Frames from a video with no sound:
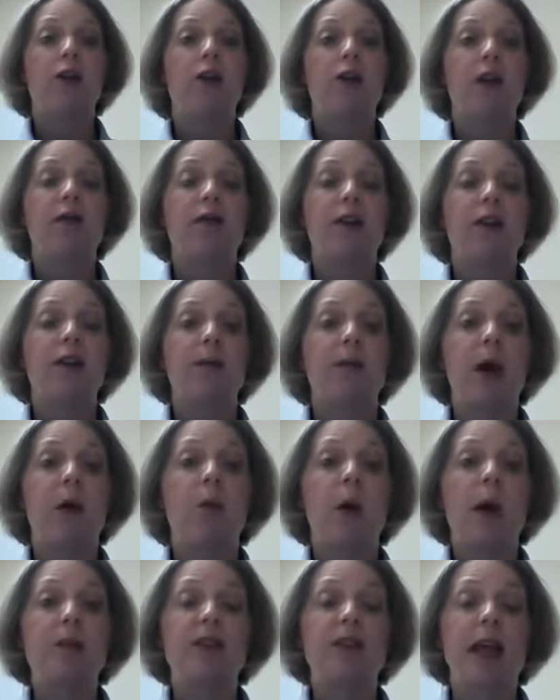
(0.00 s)
You can visit
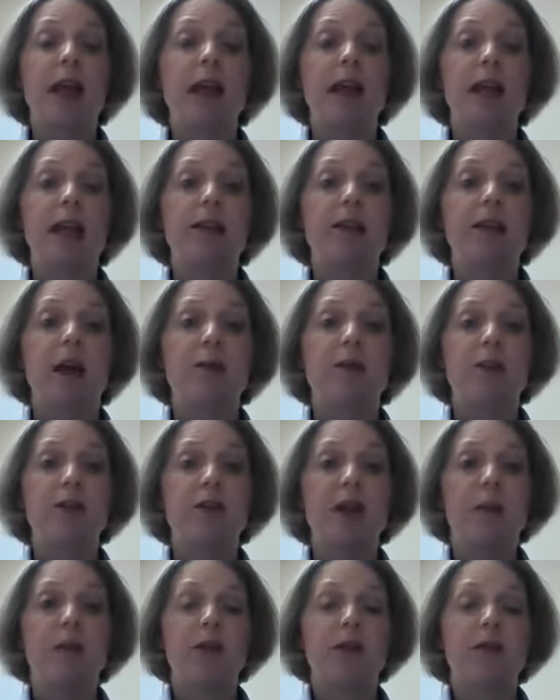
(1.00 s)
my website at
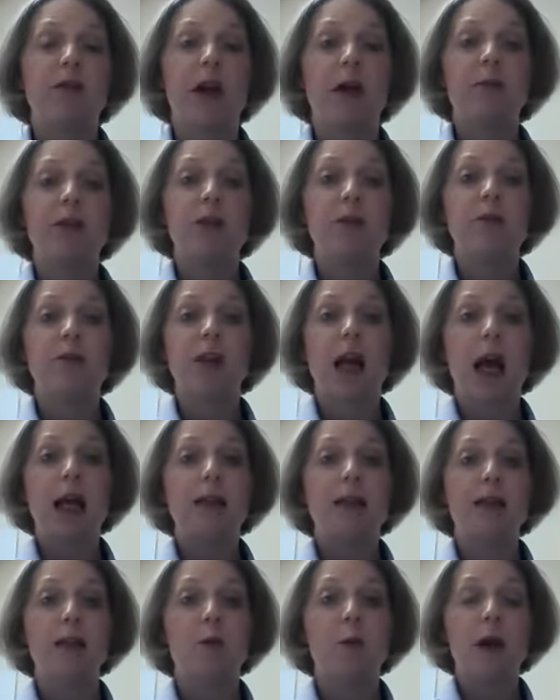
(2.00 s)

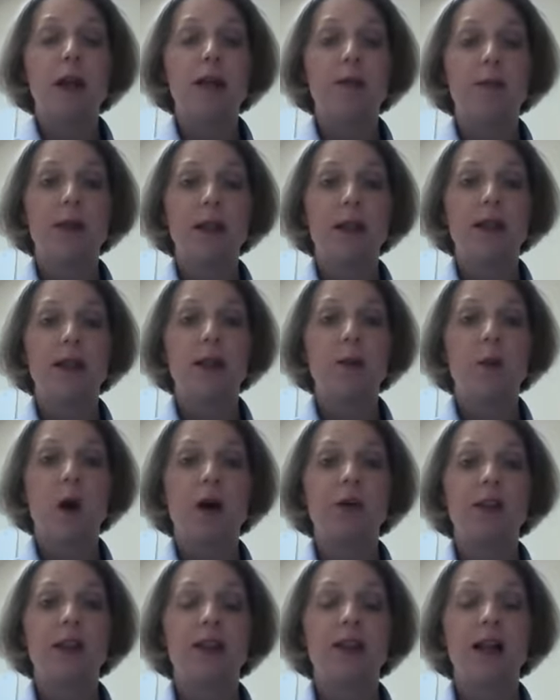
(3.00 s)

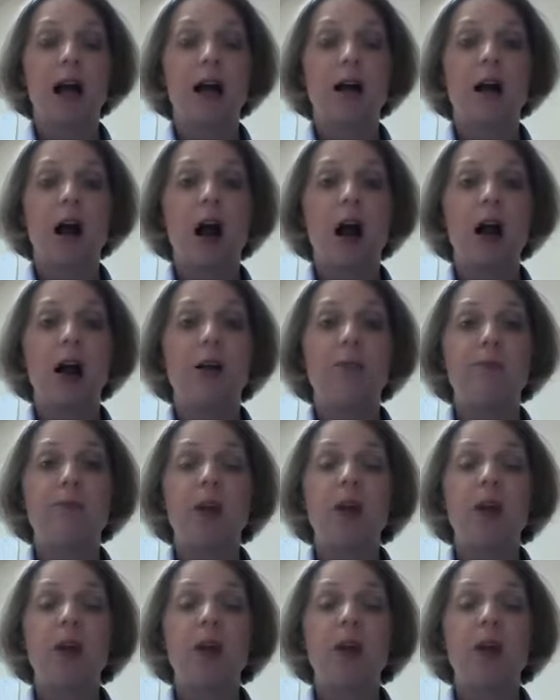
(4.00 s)
www.dewittptwellness.com.